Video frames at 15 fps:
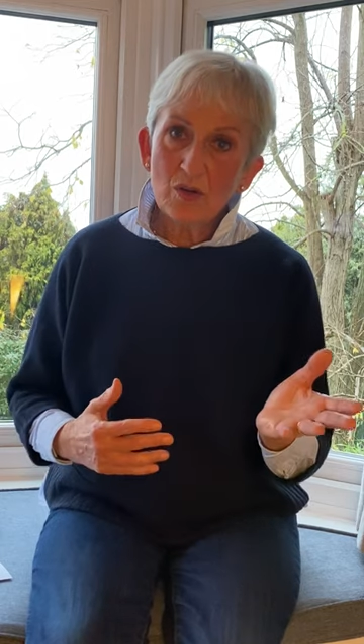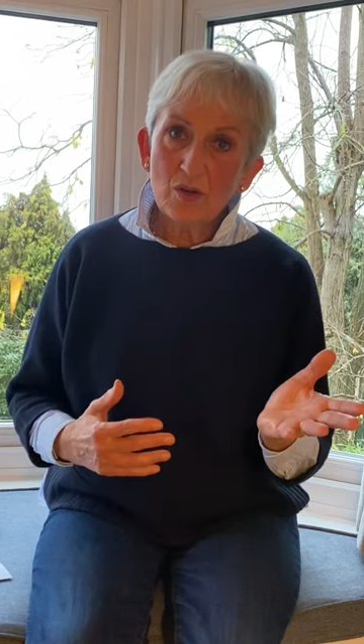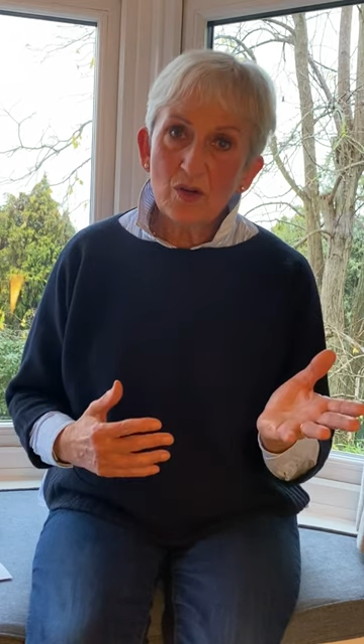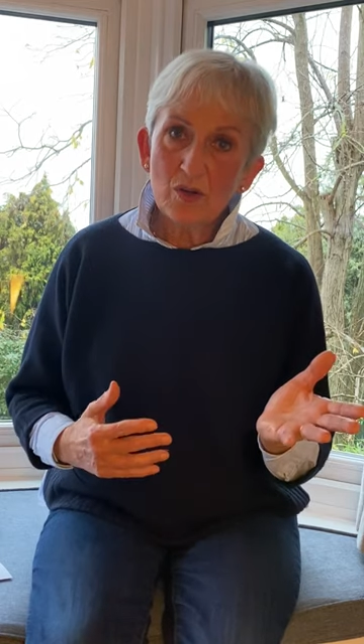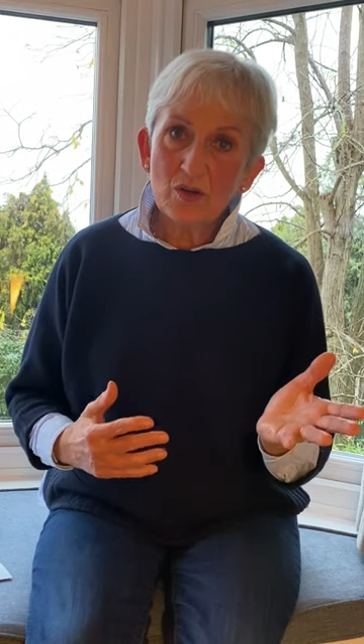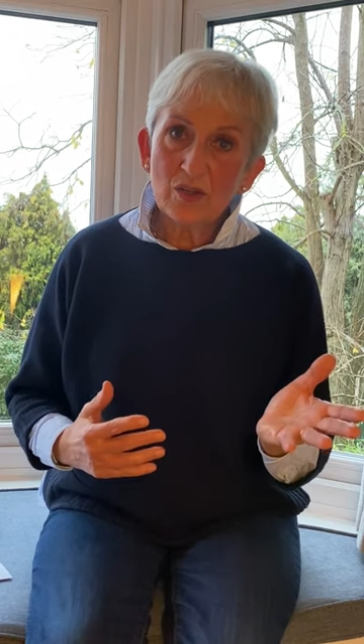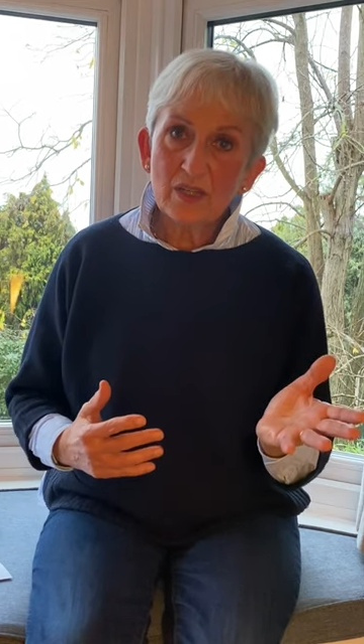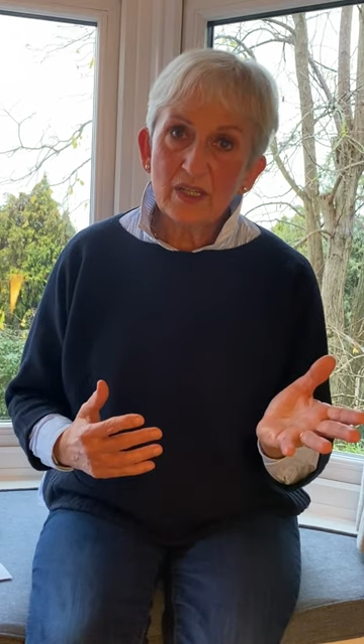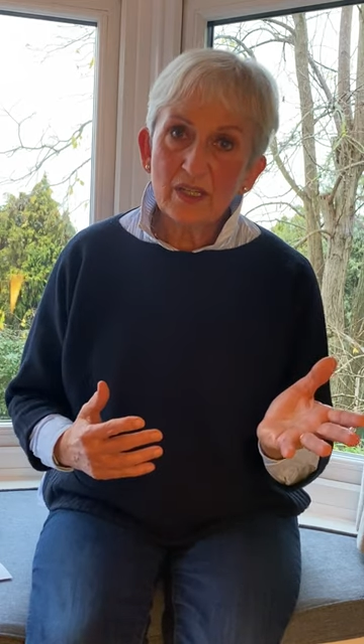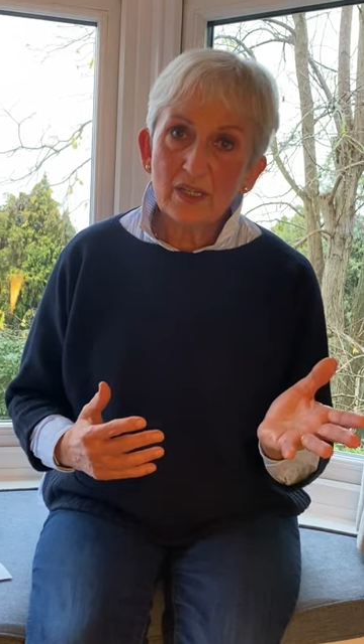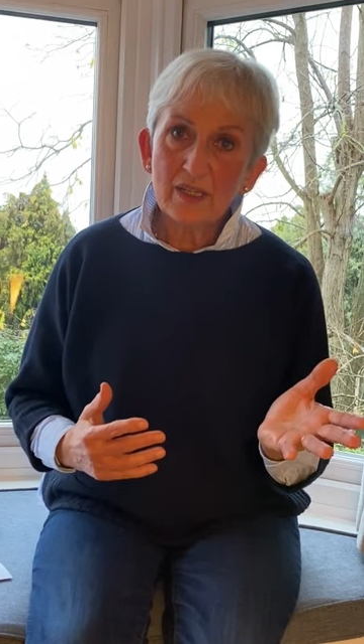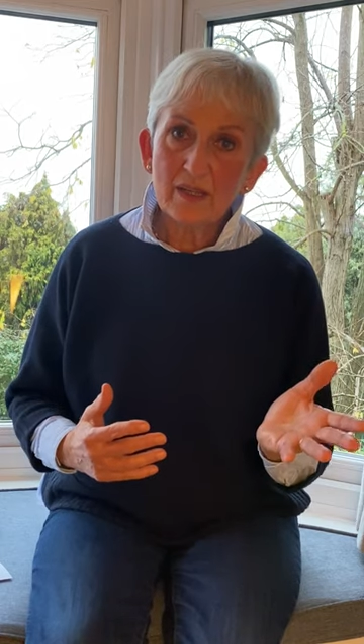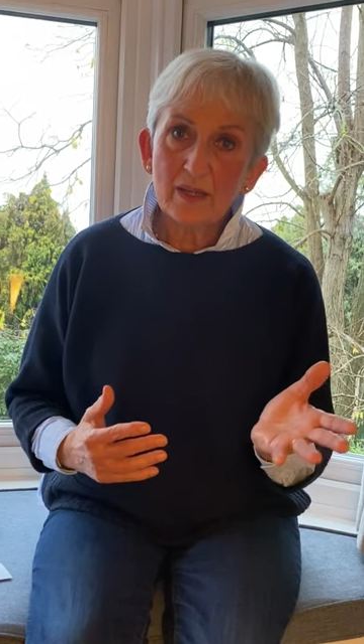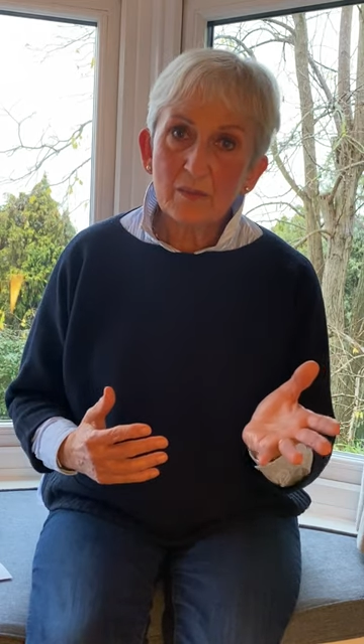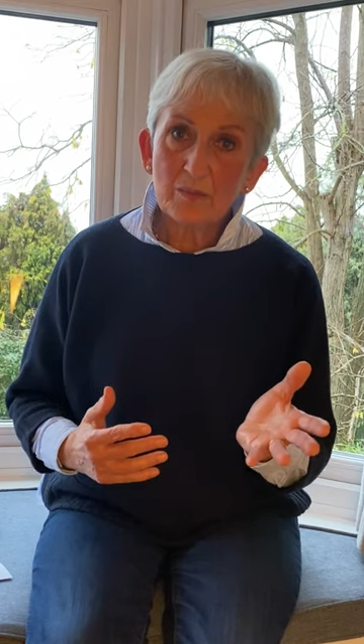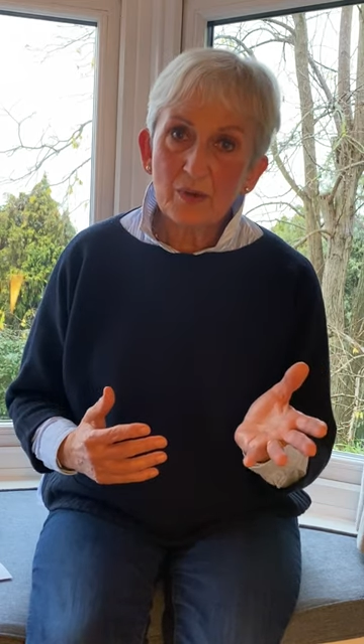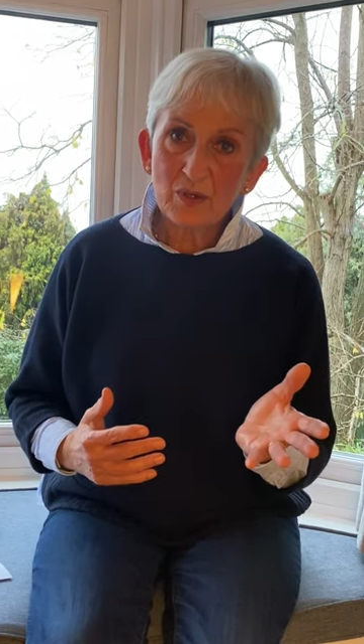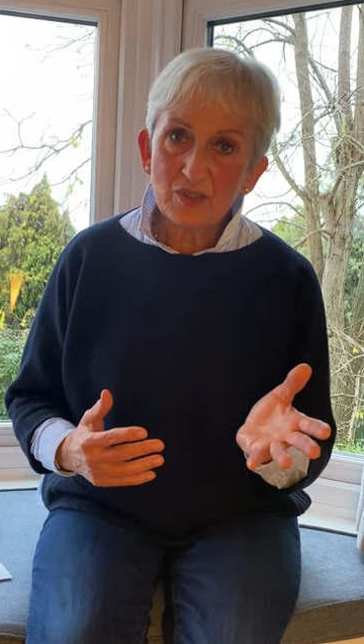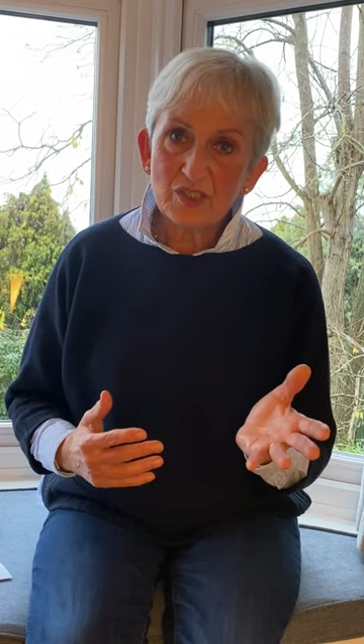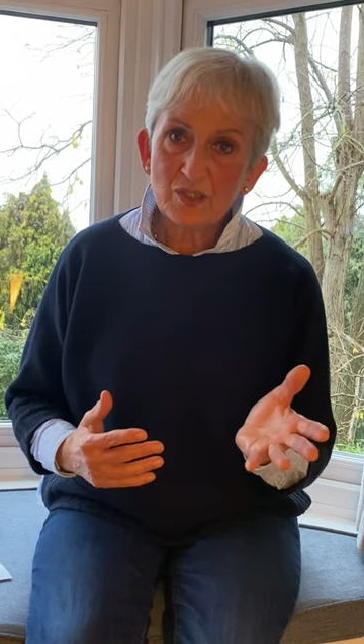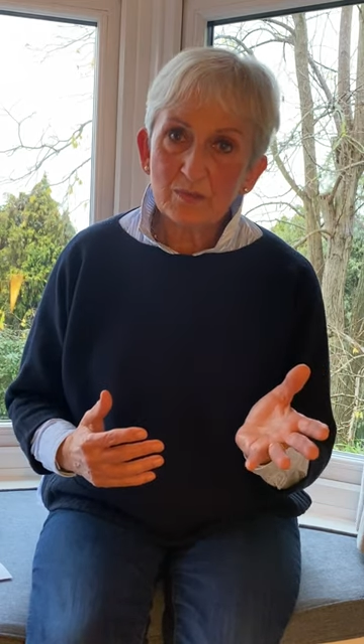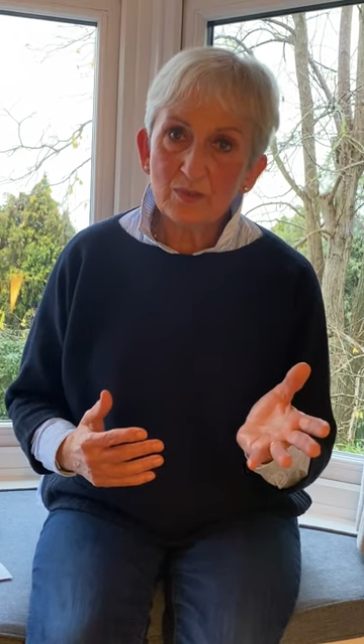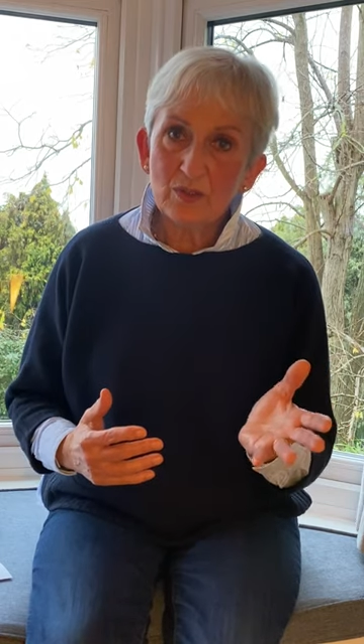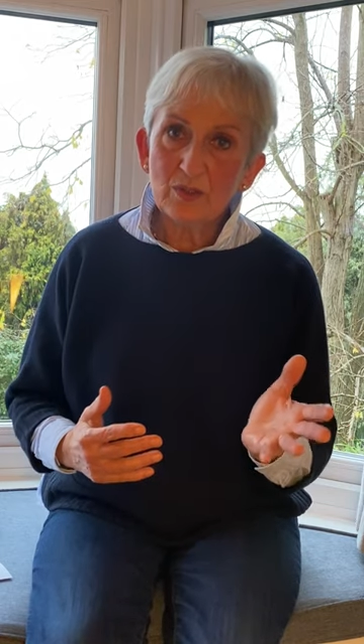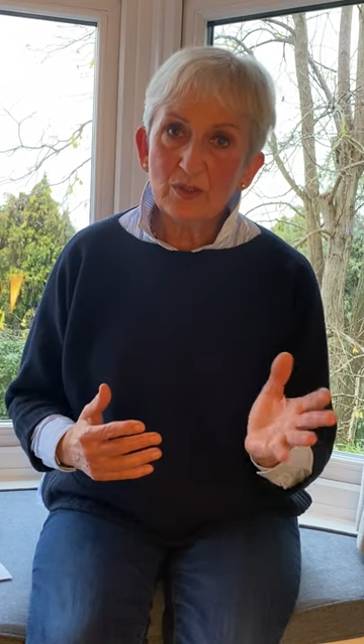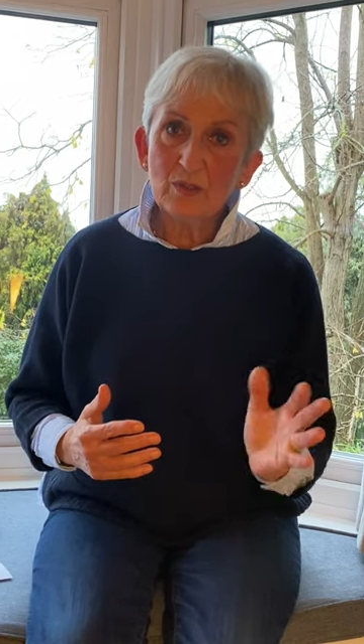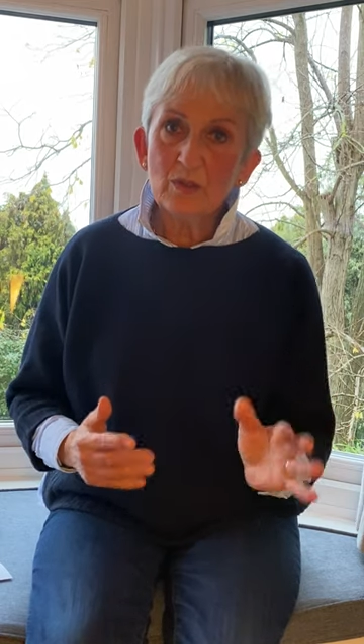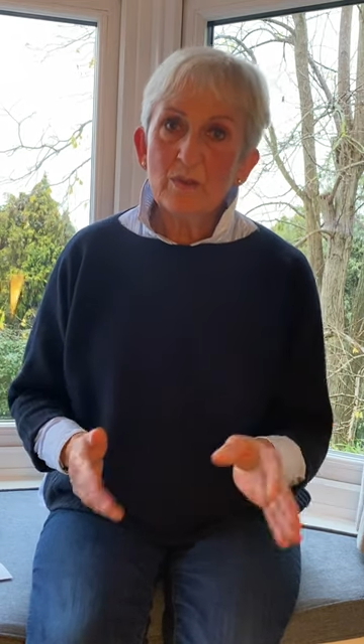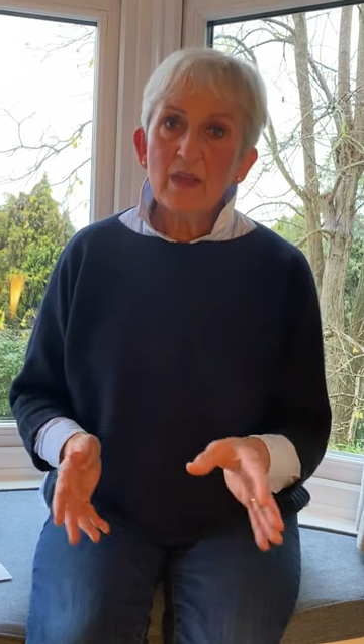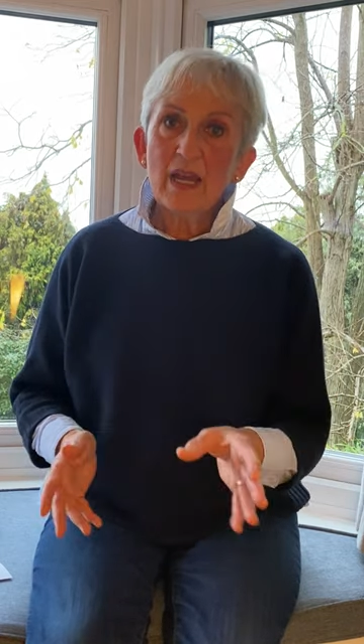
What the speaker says: longer possible,